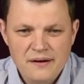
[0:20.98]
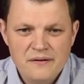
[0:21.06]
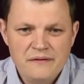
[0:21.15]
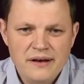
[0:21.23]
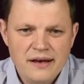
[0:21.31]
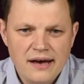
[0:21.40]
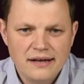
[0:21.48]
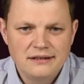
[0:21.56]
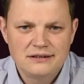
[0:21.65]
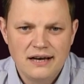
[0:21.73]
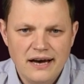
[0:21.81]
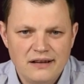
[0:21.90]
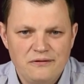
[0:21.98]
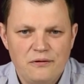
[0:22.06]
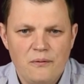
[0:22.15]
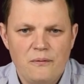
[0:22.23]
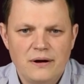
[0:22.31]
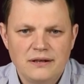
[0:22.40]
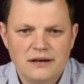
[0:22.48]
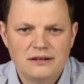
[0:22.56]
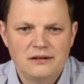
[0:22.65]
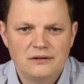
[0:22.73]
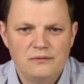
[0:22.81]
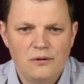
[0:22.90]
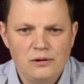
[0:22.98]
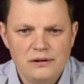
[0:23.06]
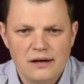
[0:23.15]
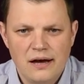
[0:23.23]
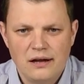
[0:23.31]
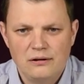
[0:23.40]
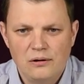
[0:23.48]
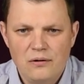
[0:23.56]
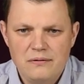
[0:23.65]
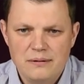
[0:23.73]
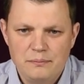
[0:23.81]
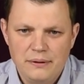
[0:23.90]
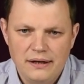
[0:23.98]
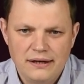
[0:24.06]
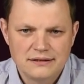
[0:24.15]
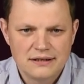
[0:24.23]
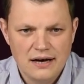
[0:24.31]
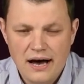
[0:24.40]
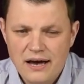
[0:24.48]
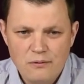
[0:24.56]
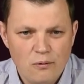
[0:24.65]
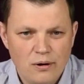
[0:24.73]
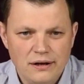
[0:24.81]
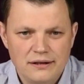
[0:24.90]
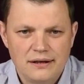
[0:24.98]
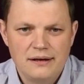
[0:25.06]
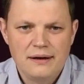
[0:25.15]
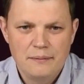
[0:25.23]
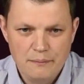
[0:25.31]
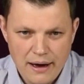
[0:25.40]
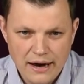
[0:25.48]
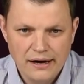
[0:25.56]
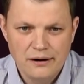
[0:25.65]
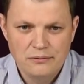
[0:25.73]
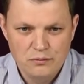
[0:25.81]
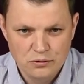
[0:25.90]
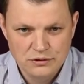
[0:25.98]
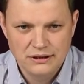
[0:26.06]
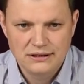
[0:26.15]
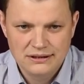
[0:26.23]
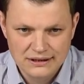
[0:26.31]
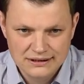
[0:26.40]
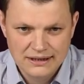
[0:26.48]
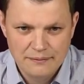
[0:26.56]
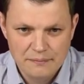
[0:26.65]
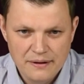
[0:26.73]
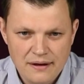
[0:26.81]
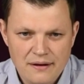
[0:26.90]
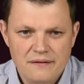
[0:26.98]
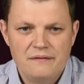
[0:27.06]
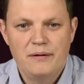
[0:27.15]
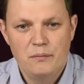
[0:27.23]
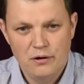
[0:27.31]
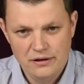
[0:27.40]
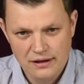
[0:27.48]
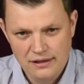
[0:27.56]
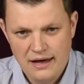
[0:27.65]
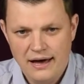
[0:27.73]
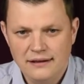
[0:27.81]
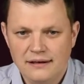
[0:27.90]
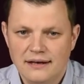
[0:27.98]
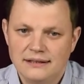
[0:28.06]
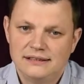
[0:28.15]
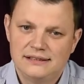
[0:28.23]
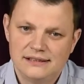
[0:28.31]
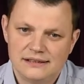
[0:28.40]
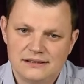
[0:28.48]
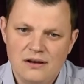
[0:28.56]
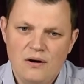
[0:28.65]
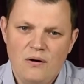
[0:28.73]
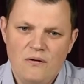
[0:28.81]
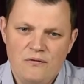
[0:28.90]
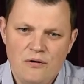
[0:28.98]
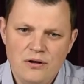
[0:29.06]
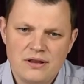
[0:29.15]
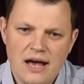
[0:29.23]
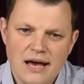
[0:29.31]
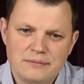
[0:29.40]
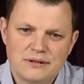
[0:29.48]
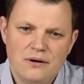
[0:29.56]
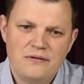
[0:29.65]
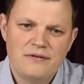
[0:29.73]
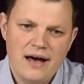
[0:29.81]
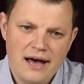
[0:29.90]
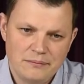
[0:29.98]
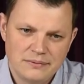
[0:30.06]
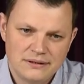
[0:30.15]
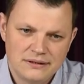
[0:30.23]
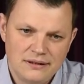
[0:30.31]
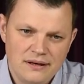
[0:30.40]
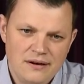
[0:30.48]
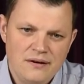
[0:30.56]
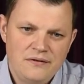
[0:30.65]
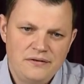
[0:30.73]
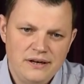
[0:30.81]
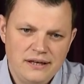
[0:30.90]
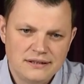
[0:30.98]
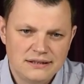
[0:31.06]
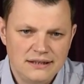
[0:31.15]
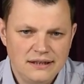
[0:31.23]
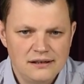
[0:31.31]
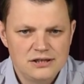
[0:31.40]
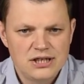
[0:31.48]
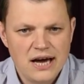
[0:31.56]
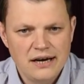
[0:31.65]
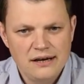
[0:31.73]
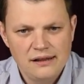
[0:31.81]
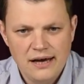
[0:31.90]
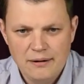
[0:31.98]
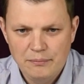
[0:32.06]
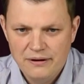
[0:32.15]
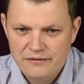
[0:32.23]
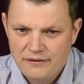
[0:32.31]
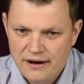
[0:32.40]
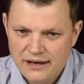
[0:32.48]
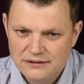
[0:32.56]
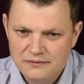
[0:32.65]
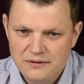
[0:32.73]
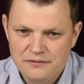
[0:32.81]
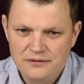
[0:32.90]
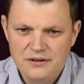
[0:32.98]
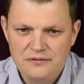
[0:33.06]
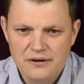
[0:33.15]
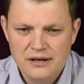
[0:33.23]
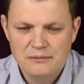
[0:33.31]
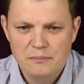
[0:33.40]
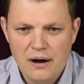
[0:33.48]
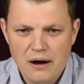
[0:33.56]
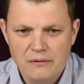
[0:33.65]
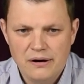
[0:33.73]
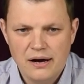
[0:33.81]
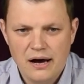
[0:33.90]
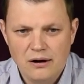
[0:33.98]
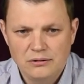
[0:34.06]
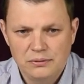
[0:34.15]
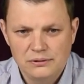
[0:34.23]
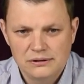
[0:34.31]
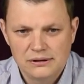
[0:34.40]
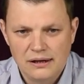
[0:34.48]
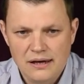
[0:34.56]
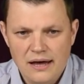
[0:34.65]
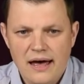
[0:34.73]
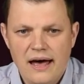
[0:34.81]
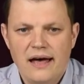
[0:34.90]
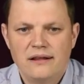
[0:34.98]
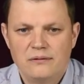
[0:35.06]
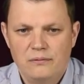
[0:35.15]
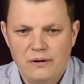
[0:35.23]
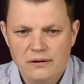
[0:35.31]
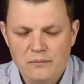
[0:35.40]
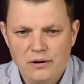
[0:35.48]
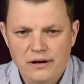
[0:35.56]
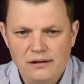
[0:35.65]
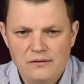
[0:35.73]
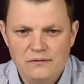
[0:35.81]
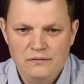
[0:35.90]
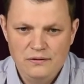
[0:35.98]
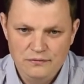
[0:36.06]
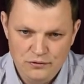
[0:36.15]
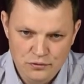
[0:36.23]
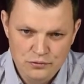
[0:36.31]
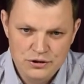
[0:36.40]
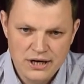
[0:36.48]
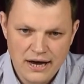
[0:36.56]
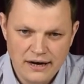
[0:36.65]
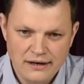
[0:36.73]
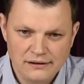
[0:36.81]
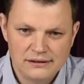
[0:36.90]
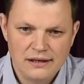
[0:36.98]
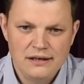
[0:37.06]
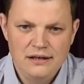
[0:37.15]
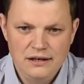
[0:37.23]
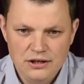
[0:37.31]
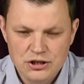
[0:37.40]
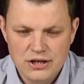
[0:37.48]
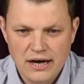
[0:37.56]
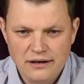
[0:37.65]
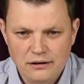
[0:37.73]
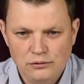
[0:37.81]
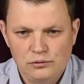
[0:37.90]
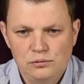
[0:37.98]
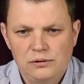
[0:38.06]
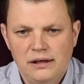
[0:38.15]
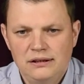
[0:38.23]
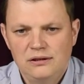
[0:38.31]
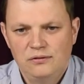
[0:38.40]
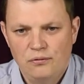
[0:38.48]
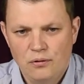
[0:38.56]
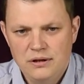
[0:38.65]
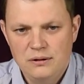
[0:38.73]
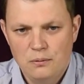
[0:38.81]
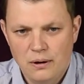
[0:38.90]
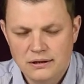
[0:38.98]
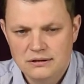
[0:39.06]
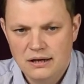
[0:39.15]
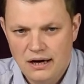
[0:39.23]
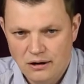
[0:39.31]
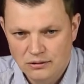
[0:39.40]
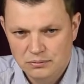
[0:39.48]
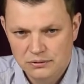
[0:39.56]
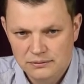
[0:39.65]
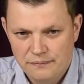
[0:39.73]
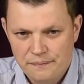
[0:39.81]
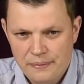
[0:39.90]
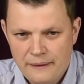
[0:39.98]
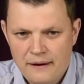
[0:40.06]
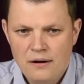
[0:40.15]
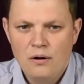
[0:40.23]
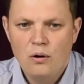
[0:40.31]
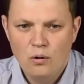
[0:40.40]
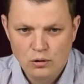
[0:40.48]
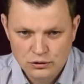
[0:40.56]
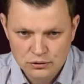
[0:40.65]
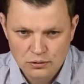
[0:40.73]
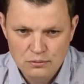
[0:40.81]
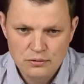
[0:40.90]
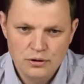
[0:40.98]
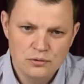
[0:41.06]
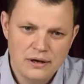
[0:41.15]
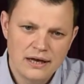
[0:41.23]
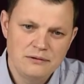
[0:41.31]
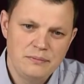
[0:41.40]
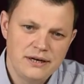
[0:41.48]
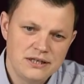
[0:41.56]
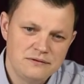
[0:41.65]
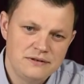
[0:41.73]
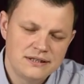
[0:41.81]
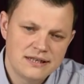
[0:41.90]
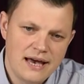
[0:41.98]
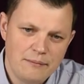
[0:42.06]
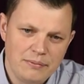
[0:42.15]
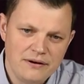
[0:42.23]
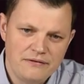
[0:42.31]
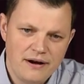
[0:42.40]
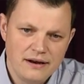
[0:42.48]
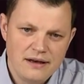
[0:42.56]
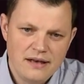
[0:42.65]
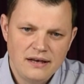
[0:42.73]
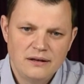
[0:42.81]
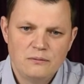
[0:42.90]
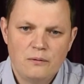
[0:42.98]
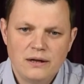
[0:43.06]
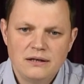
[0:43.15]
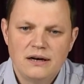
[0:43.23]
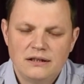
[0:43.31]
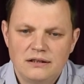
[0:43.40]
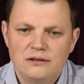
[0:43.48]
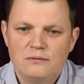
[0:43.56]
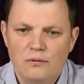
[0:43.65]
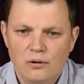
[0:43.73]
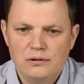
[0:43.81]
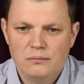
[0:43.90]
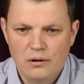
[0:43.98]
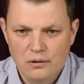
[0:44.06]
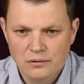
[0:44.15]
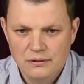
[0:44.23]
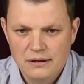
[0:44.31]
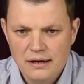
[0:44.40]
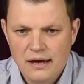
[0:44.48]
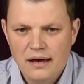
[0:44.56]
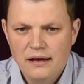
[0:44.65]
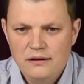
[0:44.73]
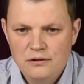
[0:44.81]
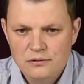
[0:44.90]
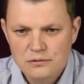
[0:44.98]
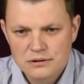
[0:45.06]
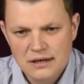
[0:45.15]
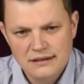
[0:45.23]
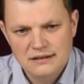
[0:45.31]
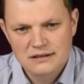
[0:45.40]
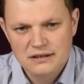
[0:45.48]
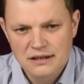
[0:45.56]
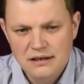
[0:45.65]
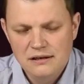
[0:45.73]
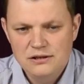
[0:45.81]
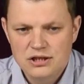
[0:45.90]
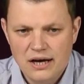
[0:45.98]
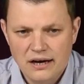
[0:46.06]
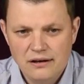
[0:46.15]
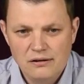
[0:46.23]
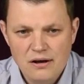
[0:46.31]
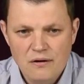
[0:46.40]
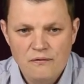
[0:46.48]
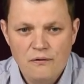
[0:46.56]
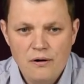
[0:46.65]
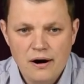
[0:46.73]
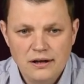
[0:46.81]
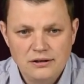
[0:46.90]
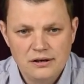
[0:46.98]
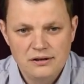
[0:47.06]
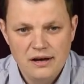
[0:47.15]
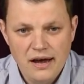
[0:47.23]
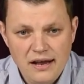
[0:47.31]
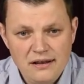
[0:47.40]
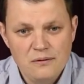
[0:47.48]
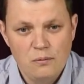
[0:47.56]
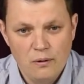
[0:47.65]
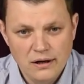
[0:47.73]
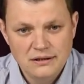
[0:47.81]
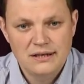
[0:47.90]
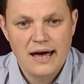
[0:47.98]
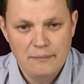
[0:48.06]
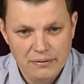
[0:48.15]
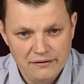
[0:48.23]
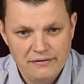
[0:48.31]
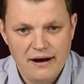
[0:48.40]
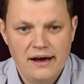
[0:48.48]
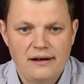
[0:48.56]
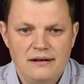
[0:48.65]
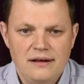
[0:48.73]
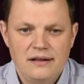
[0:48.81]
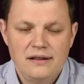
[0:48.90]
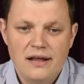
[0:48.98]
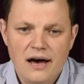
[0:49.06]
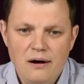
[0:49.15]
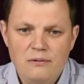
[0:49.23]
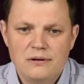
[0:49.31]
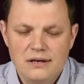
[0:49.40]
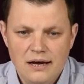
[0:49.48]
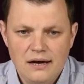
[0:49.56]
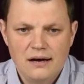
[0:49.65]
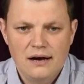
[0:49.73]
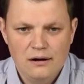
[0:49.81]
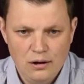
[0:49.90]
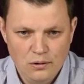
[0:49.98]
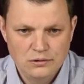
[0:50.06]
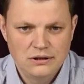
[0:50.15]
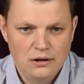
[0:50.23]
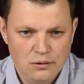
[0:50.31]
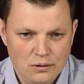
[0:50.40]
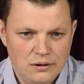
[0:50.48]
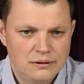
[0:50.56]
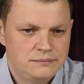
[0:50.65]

They are designed for 100 volt and low impedance high quality background music system. The model line consists of four types of amps, three single channel amplifiers with different power outputs and one model with two channels, each channel 240 watts output. Also, you can bridge this amplifier in 100 volt mode and use as single channel 480 watts amplifier. Now take a closer look.